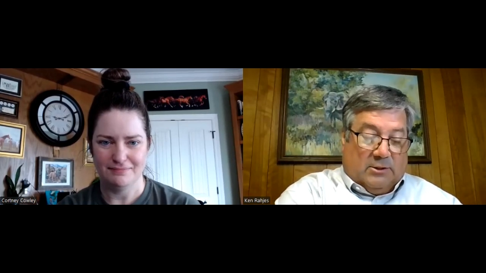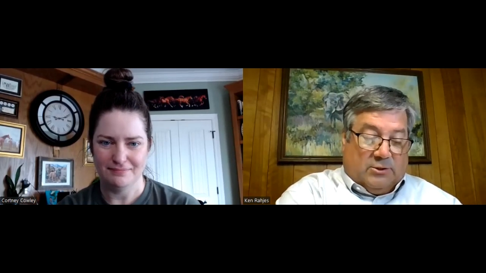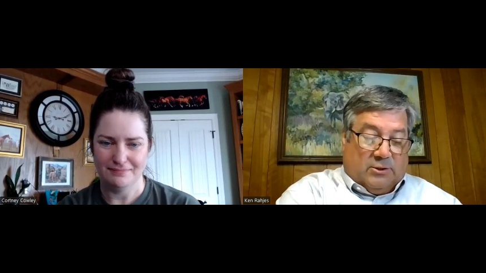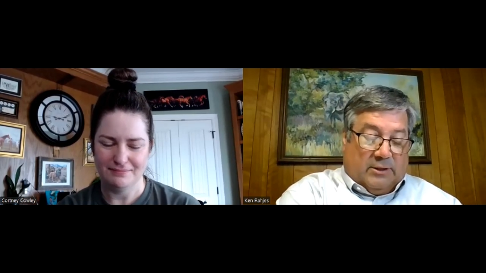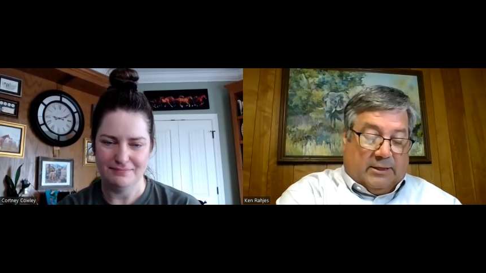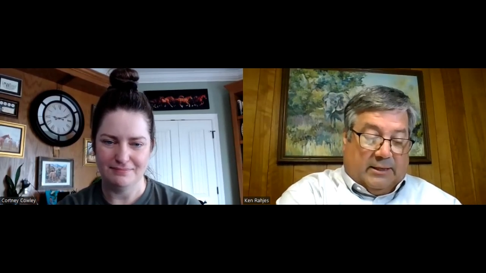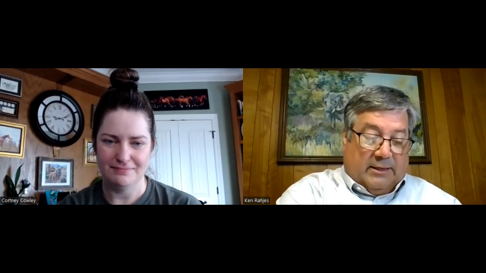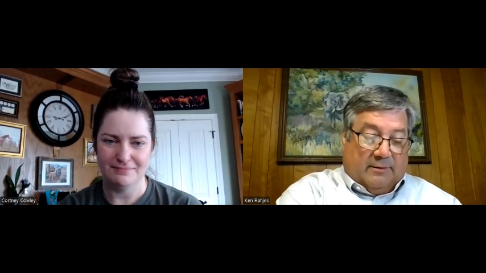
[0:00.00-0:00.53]
Speaker 1: let's
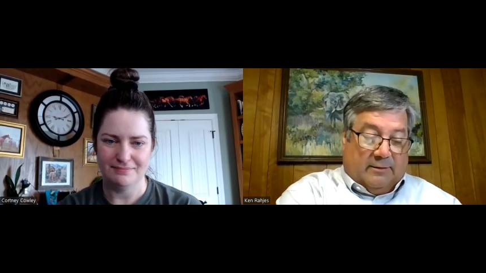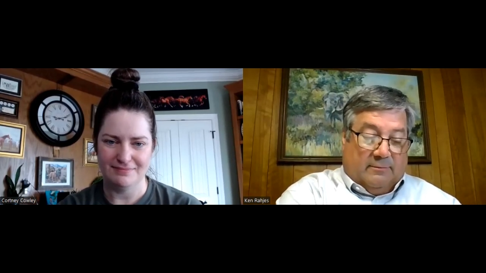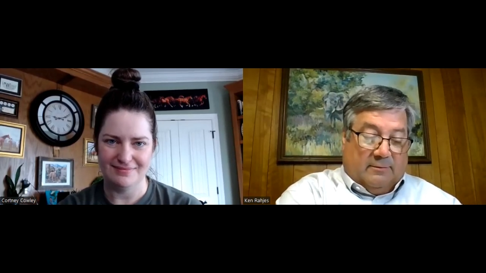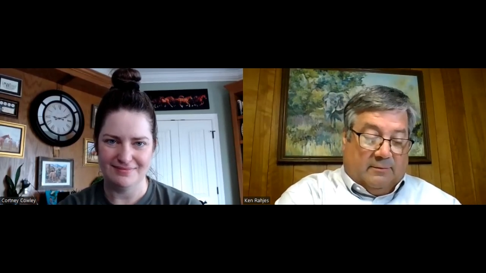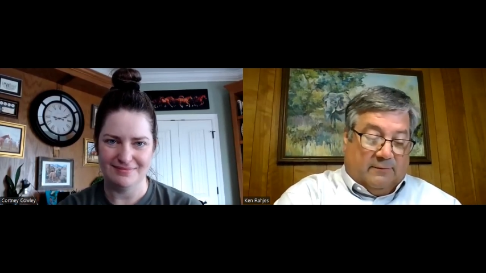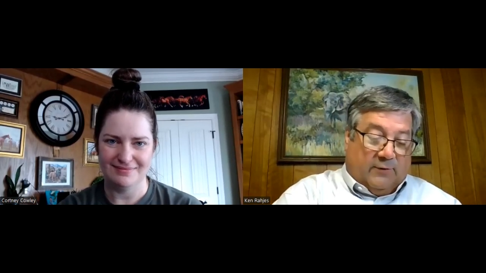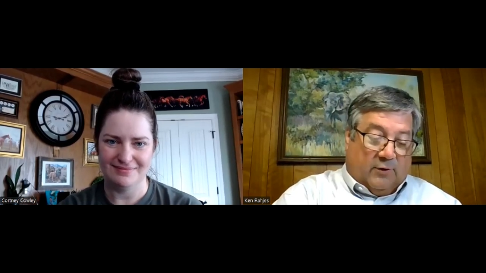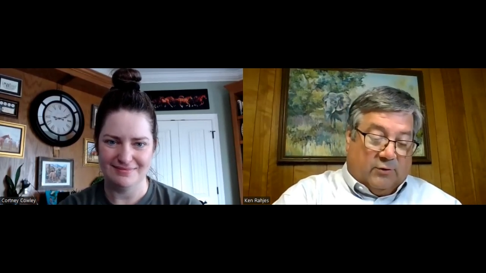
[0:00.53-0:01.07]
start again.
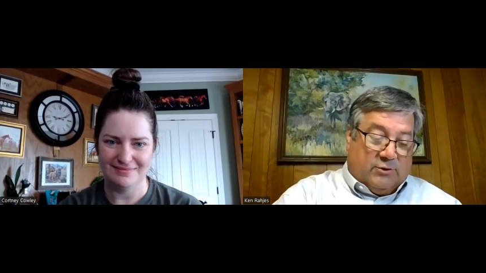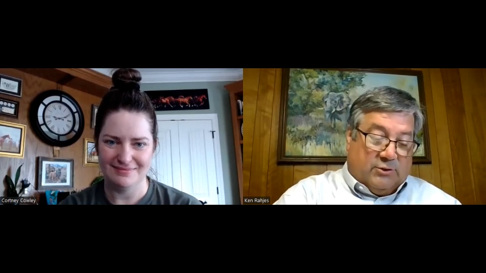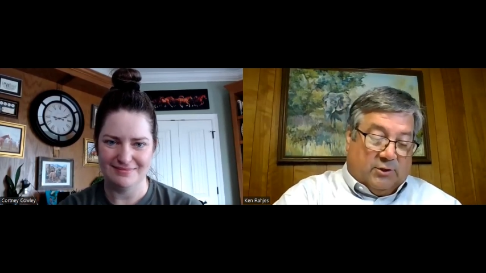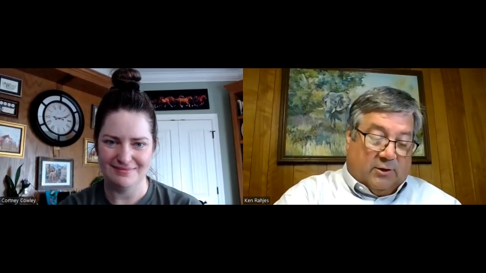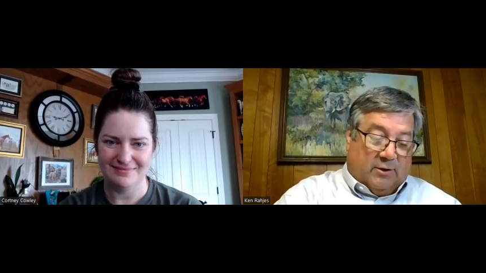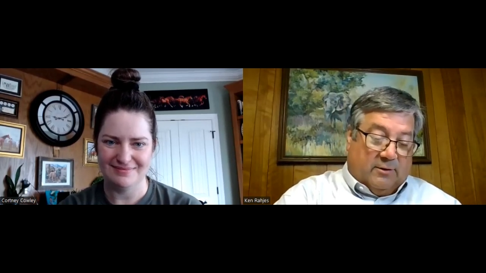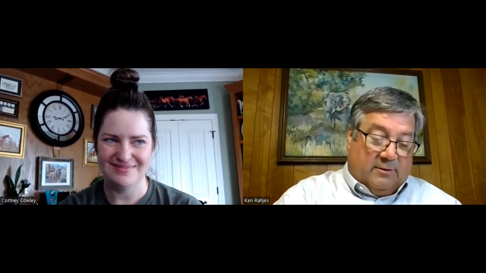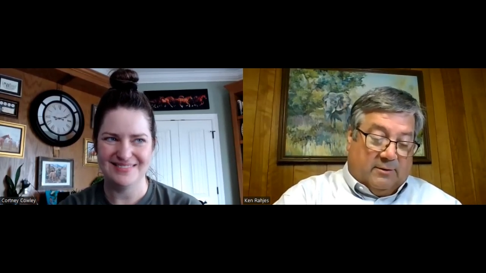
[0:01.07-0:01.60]
False
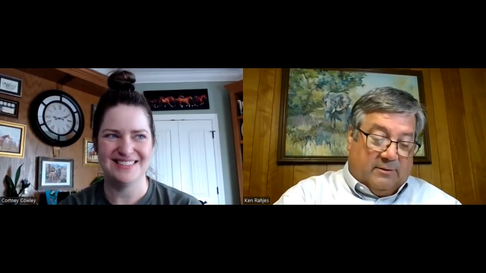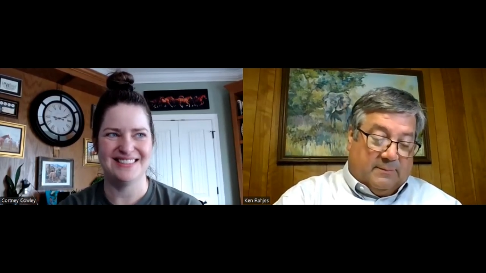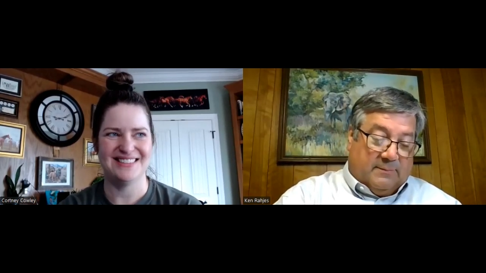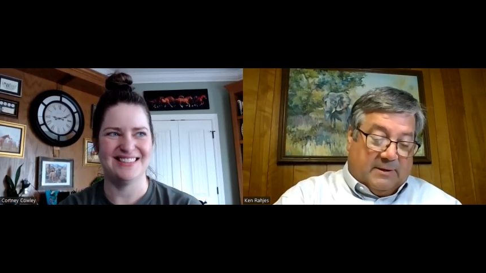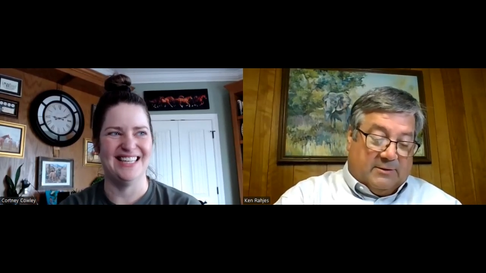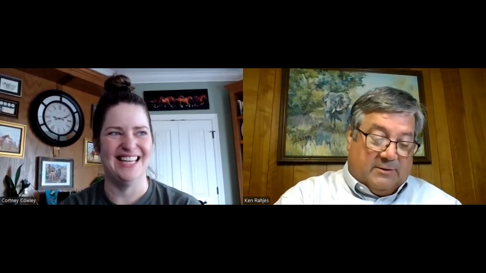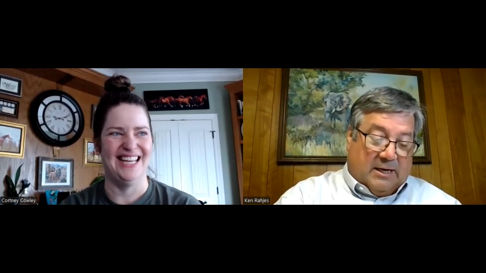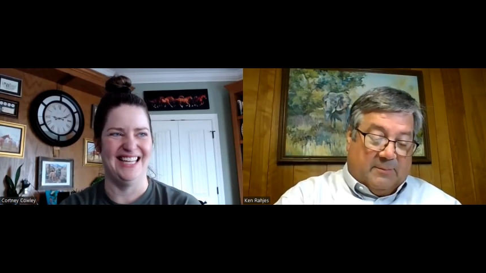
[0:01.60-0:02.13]
start.
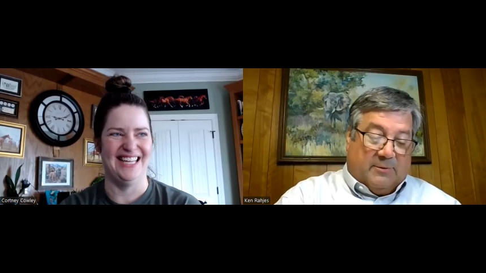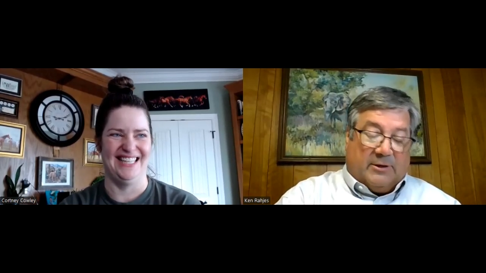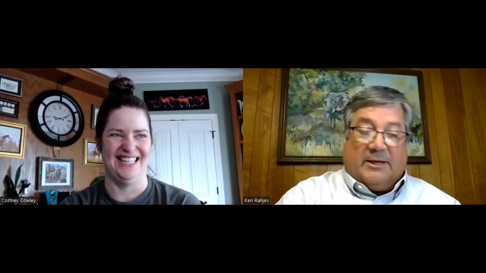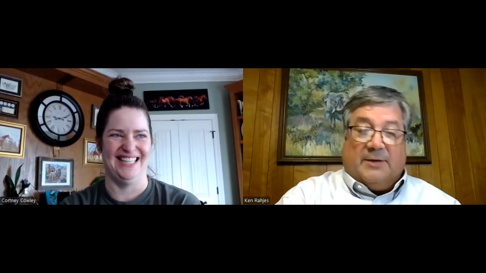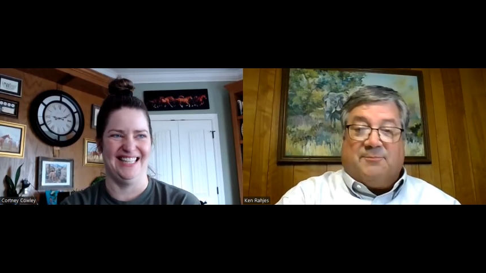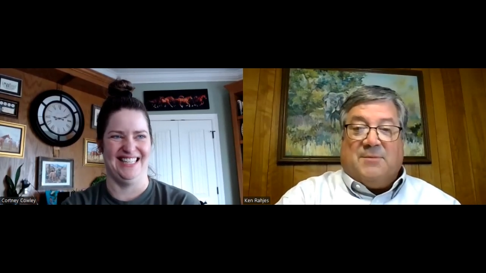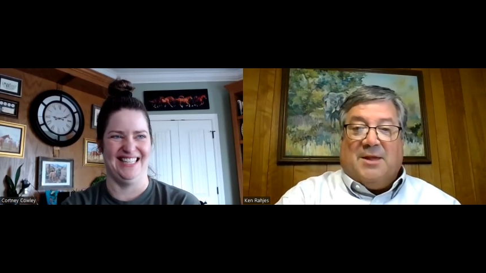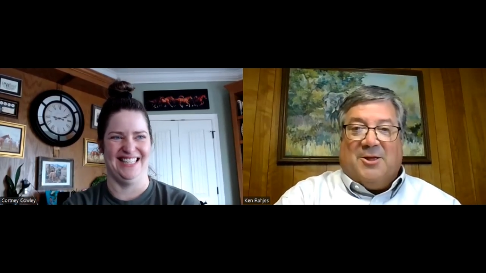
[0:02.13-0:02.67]
My timer
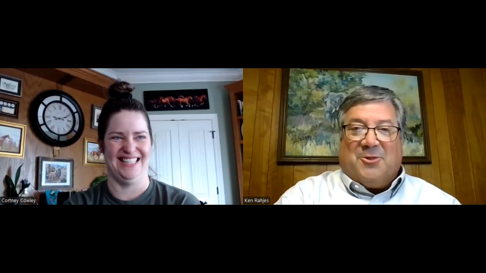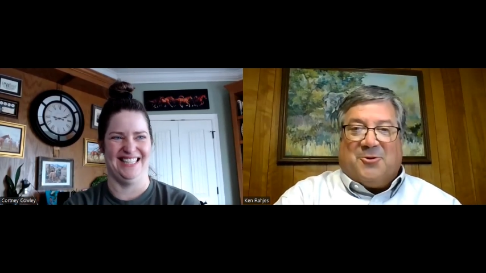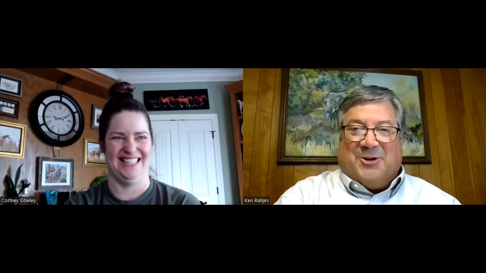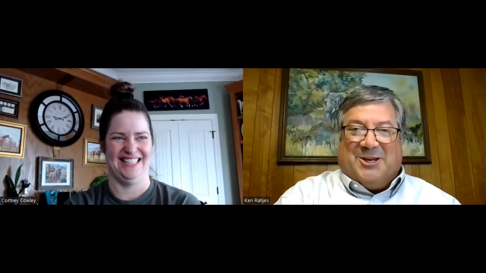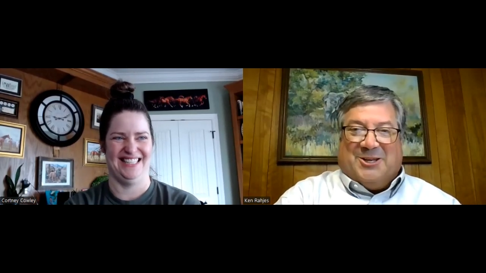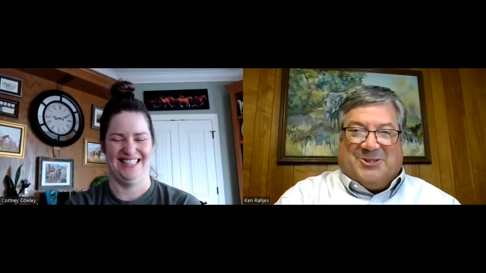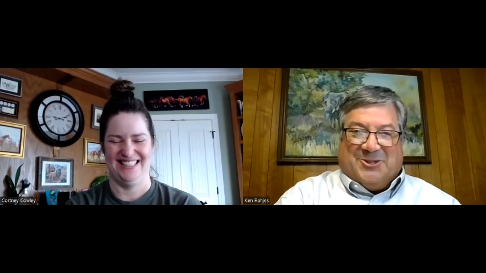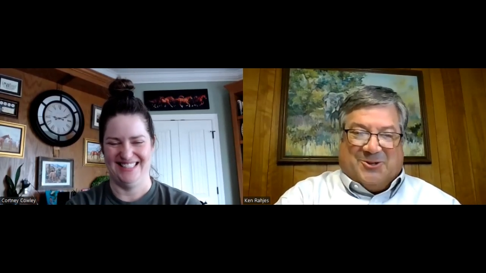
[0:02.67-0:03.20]
again.
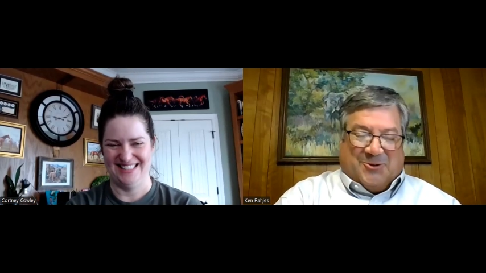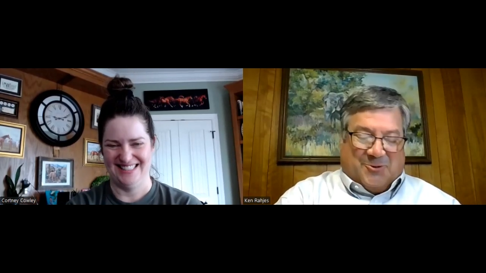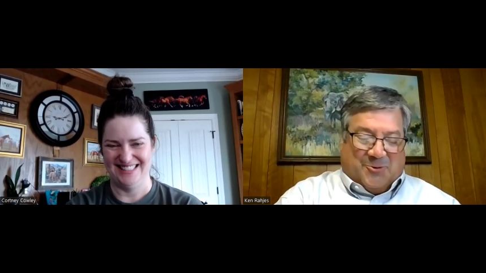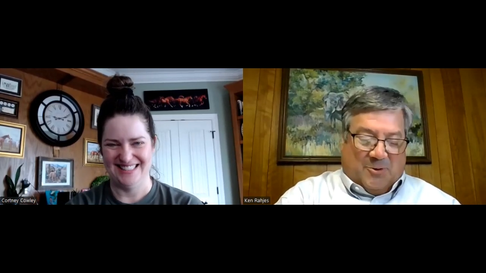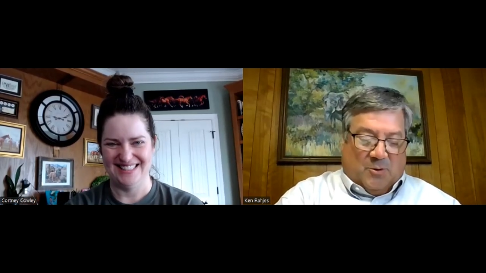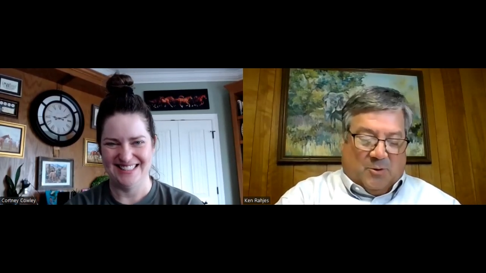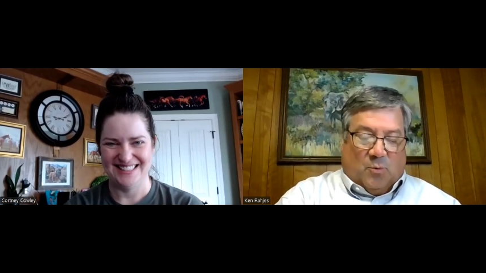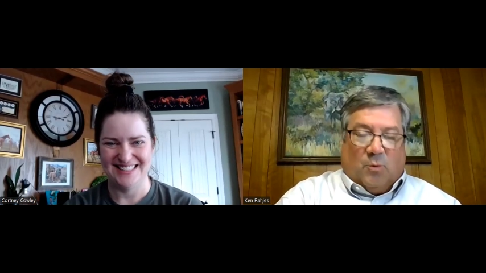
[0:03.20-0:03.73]
Three,
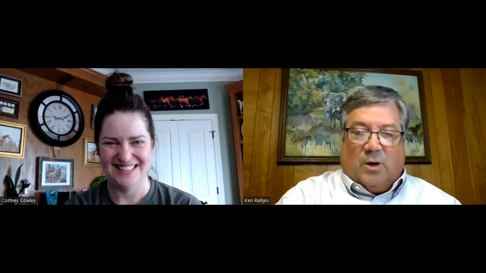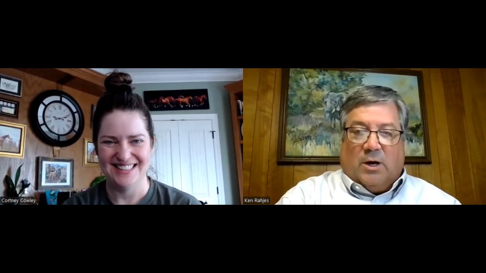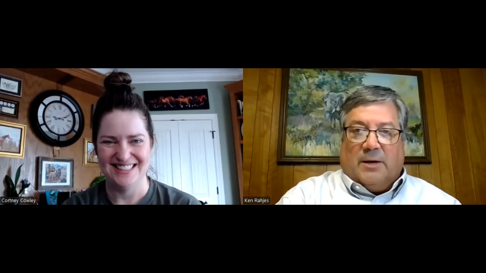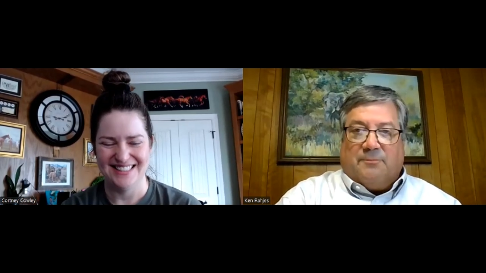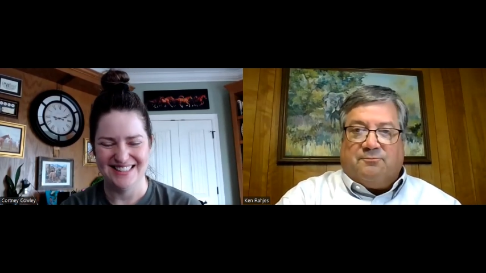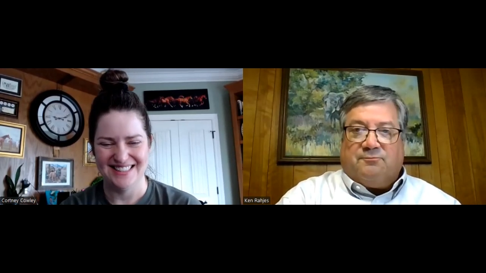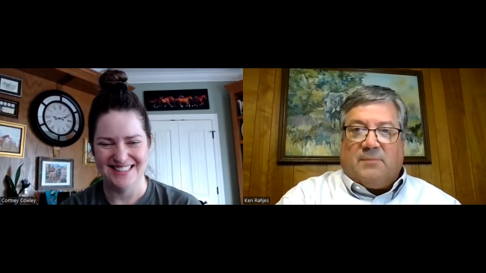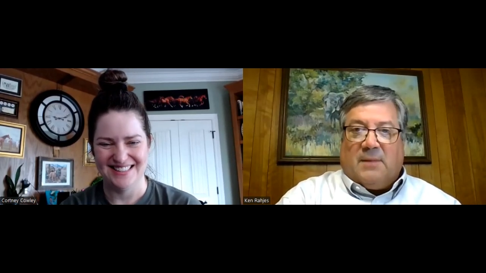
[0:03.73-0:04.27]
two, one.